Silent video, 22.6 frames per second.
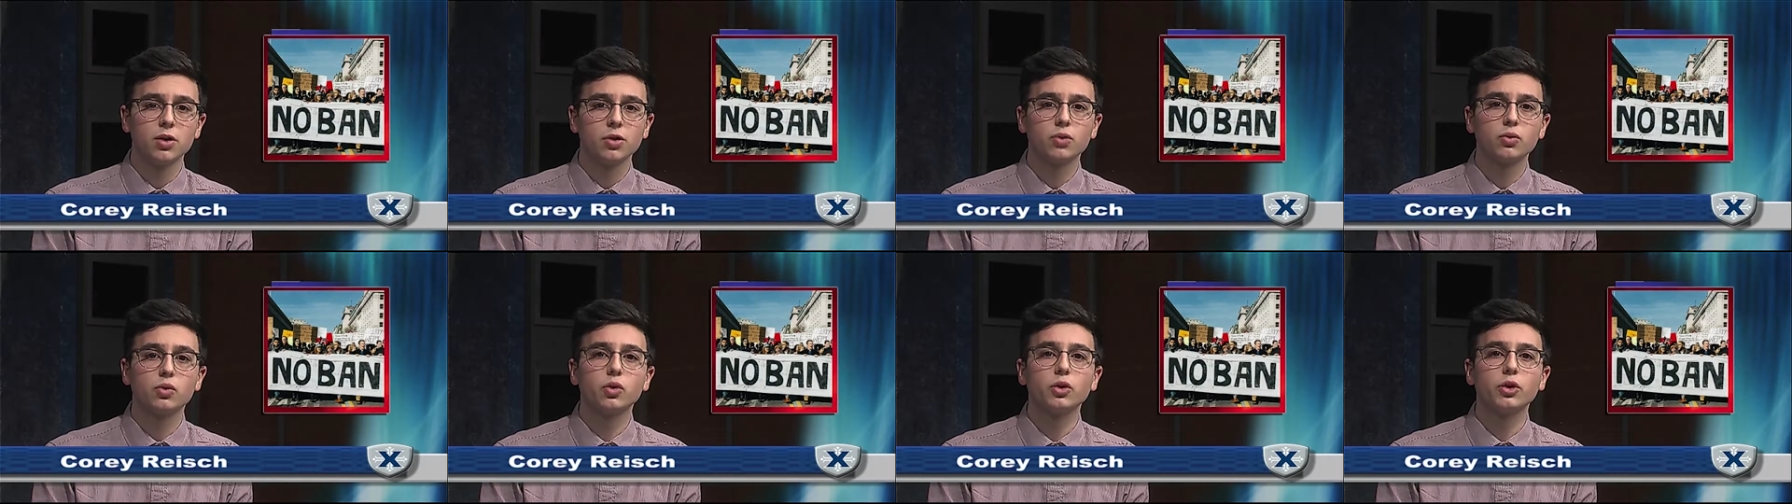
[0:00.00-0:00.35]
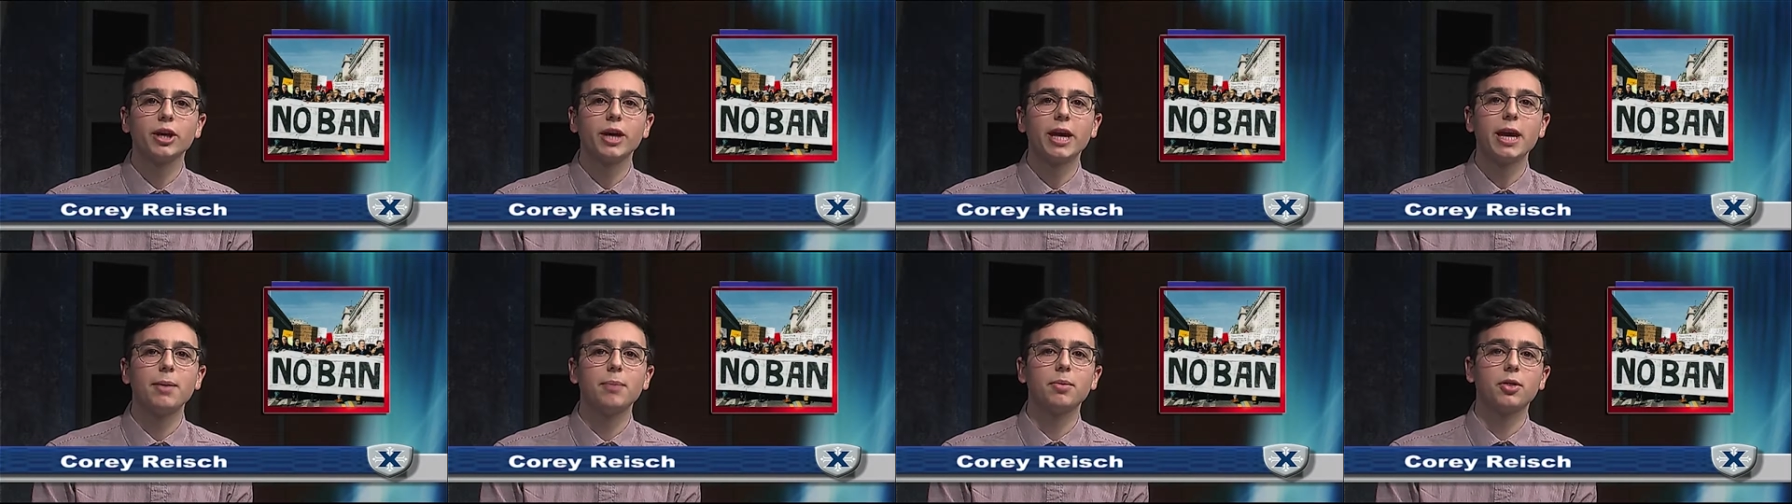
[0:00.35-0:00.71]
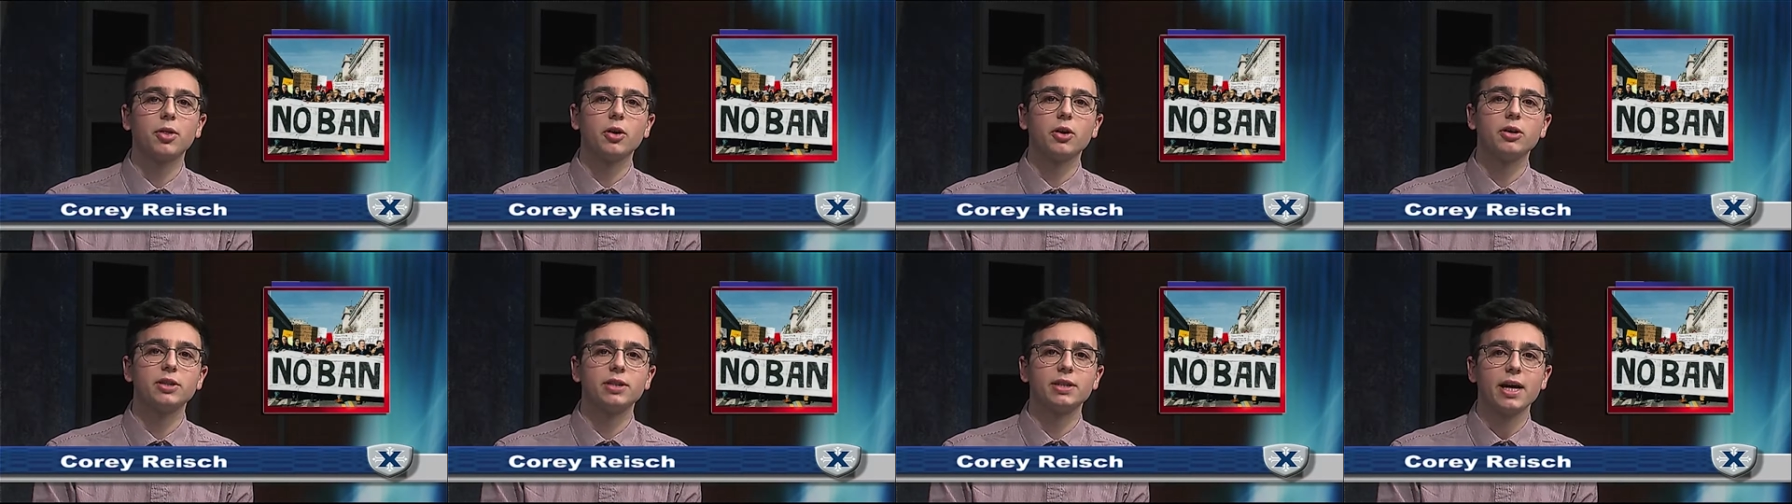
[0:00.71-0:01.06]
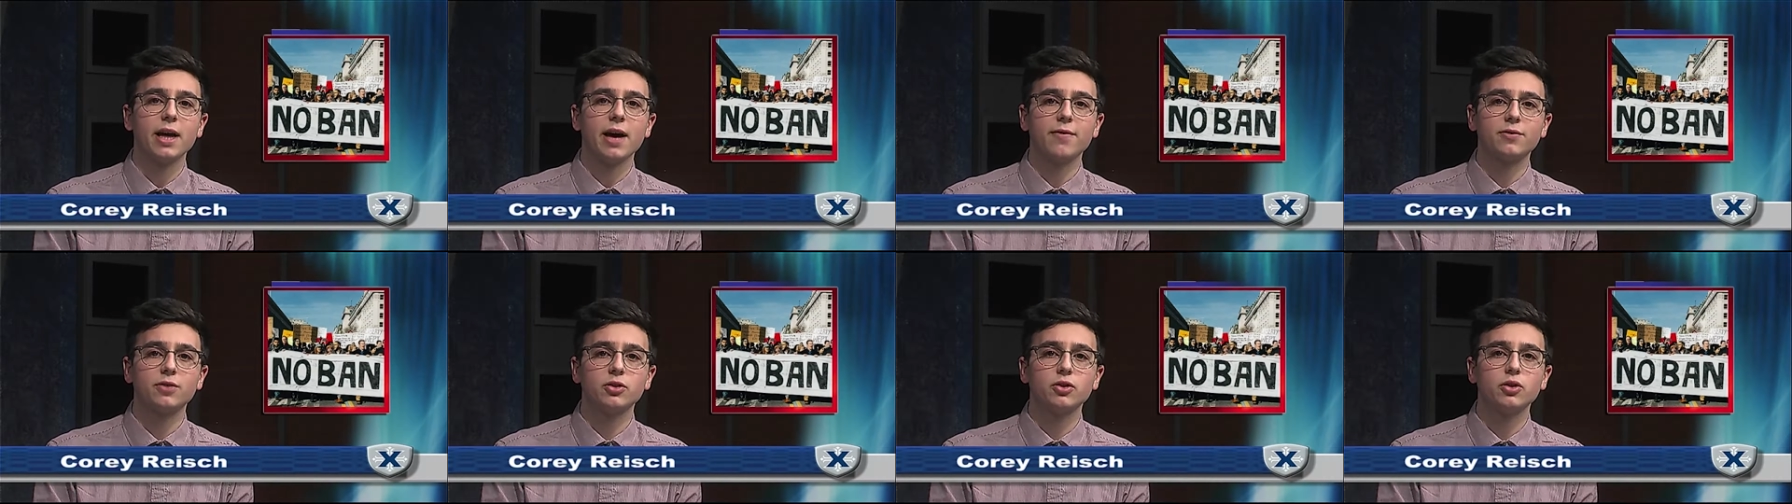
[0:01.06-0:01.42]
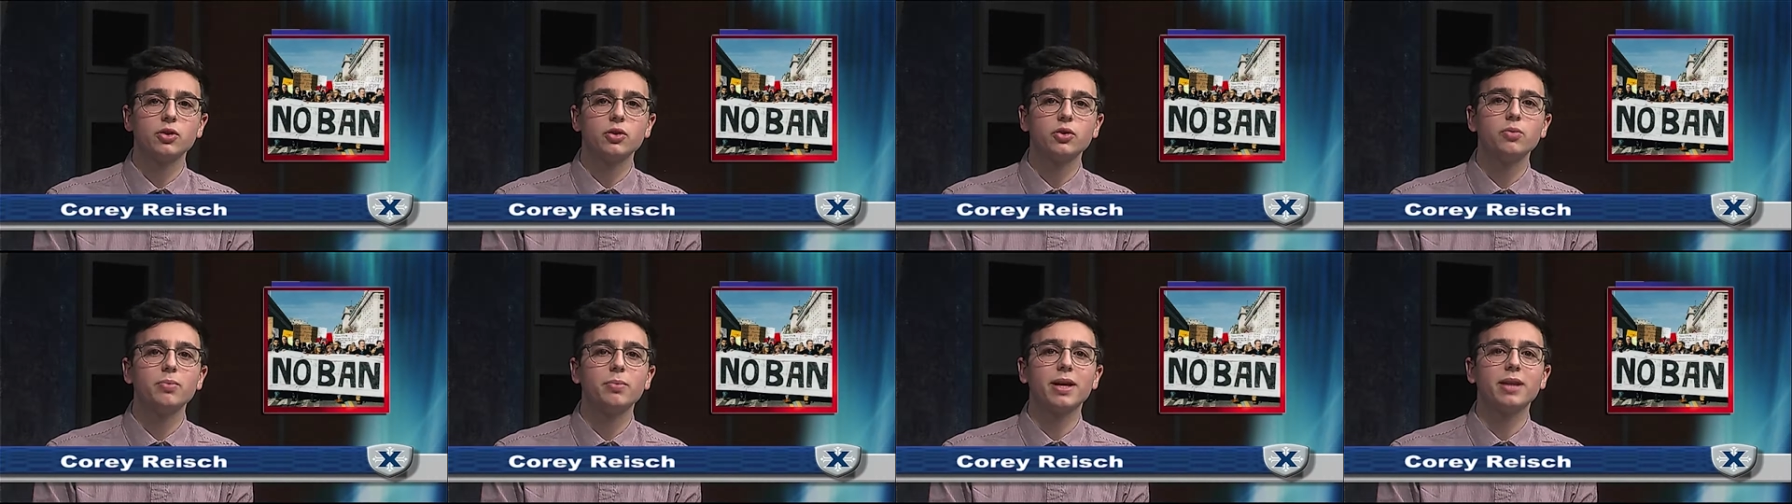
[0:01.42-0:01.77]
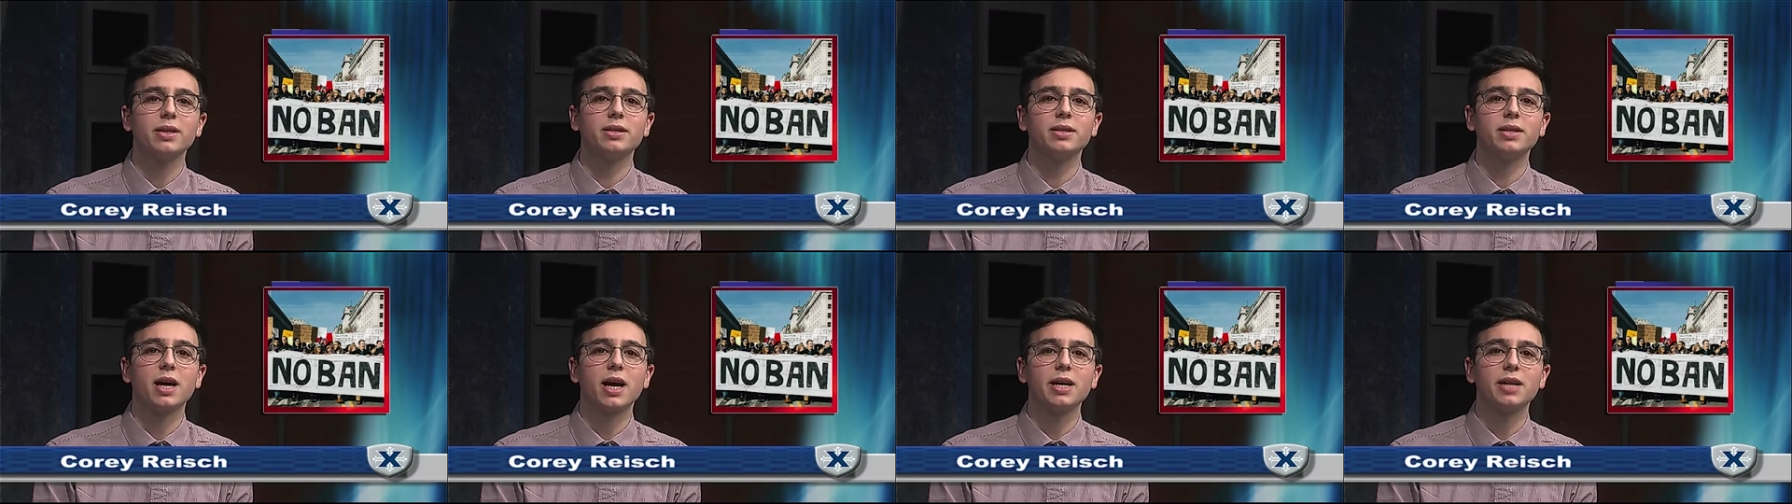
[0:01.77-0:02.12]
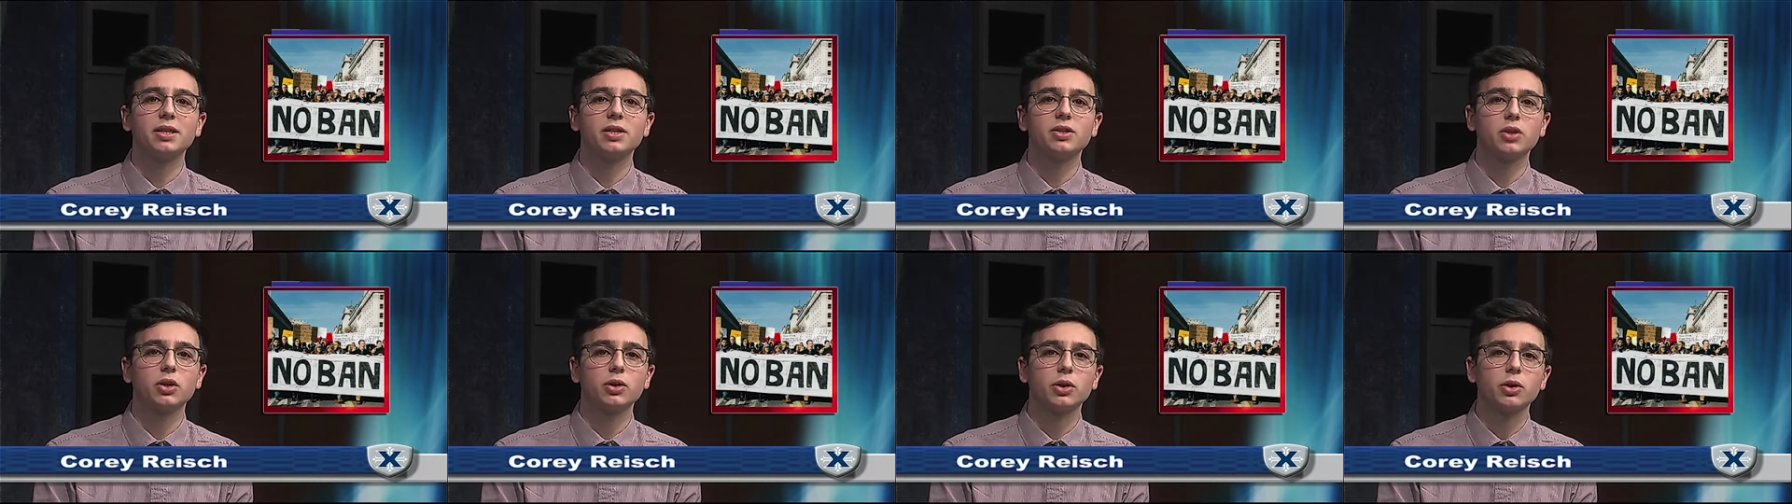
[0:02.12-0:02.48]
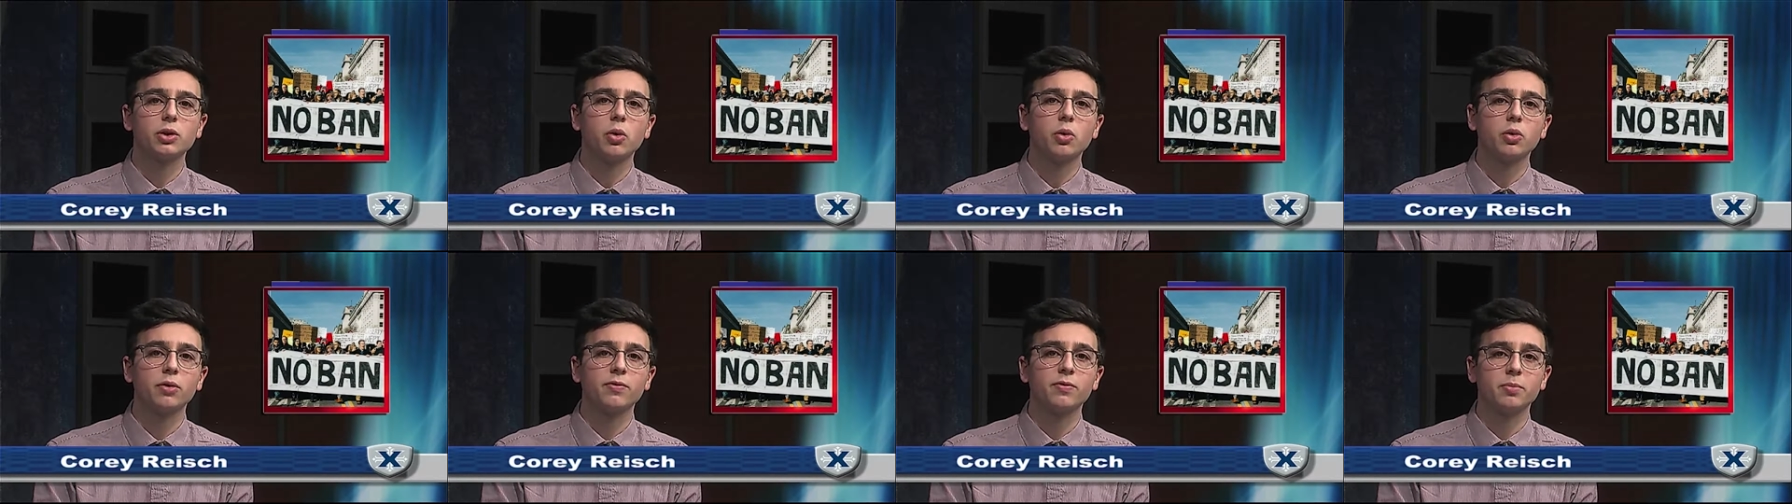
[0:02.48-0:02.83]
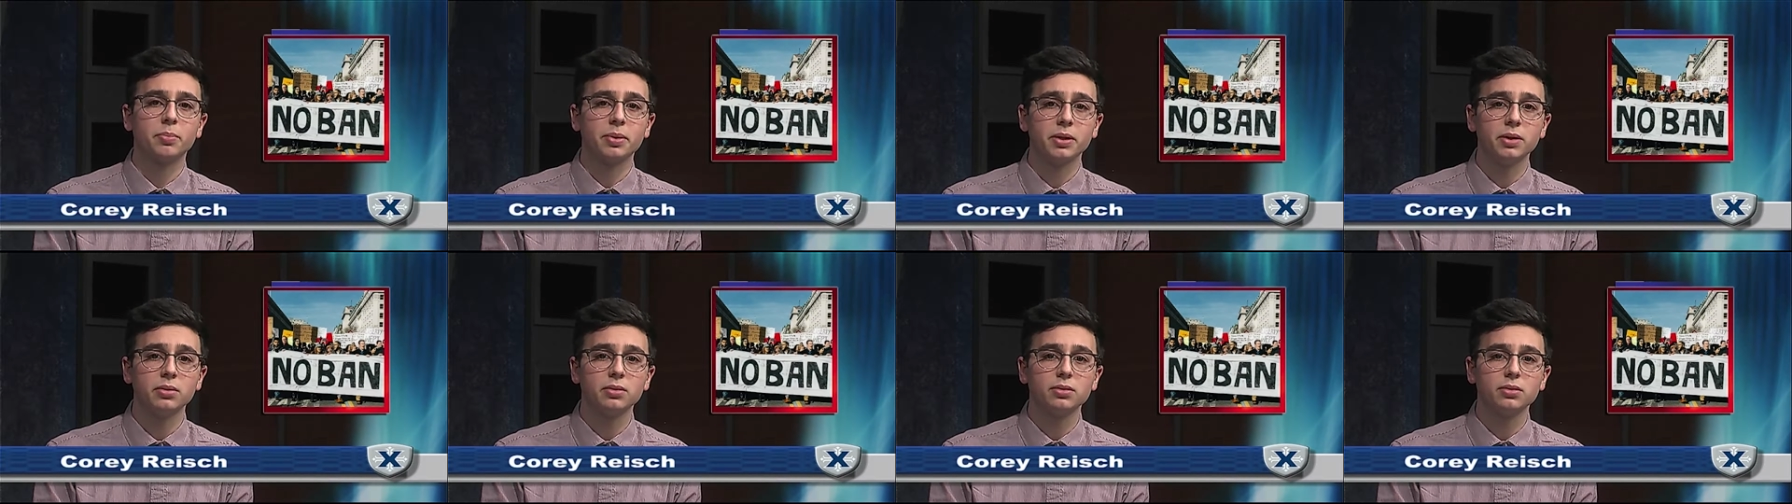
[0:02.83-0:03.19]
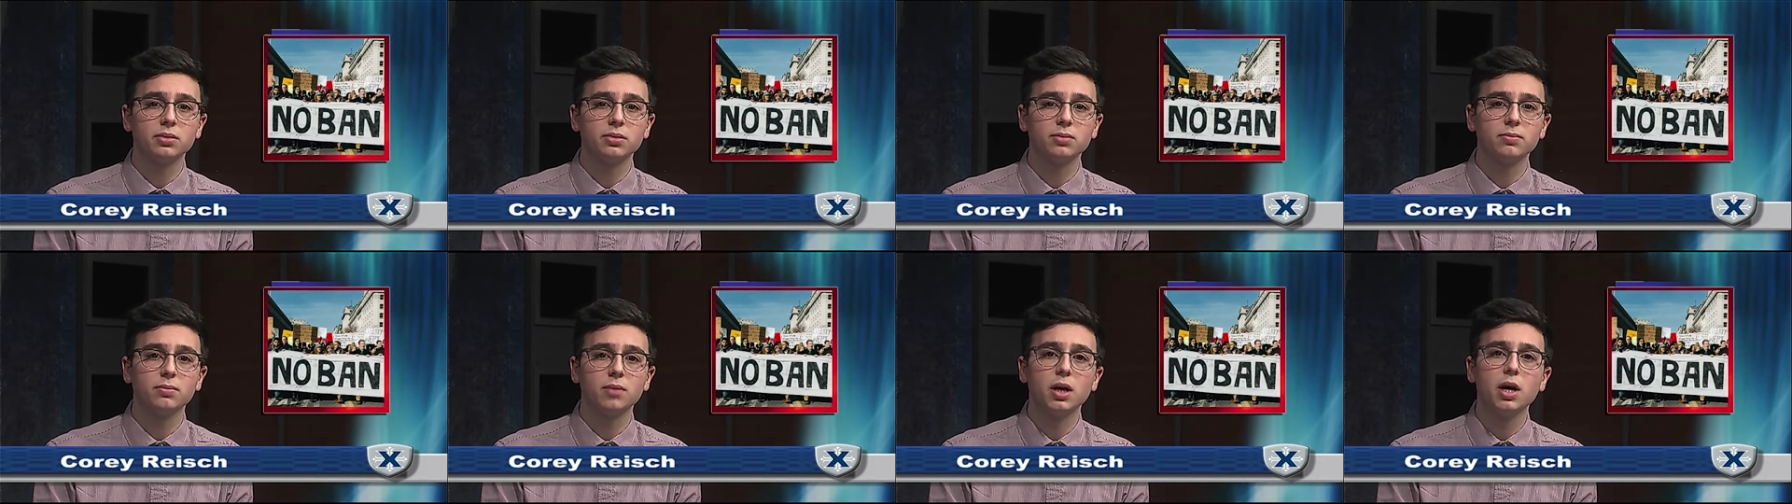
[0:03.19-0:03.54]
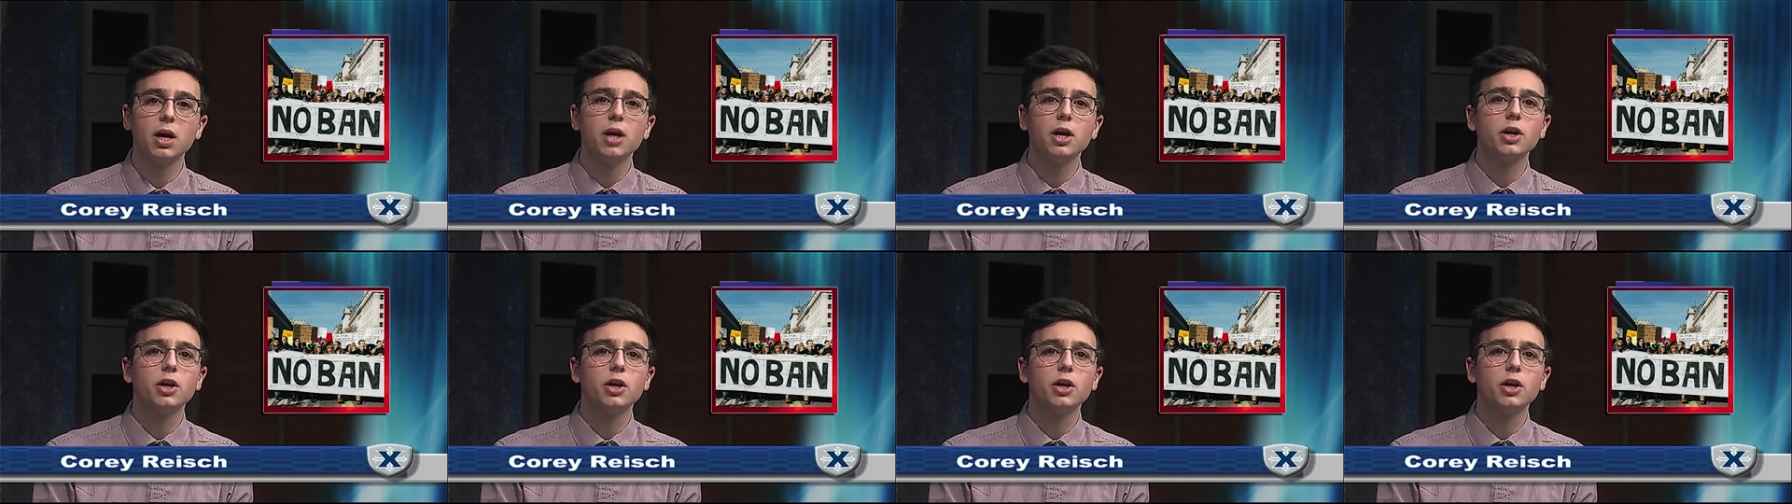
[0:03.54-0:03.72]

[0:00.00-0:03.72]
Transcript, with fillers: The ruling came Thursday afternoon by the Ninth Circuit Court of Appeals.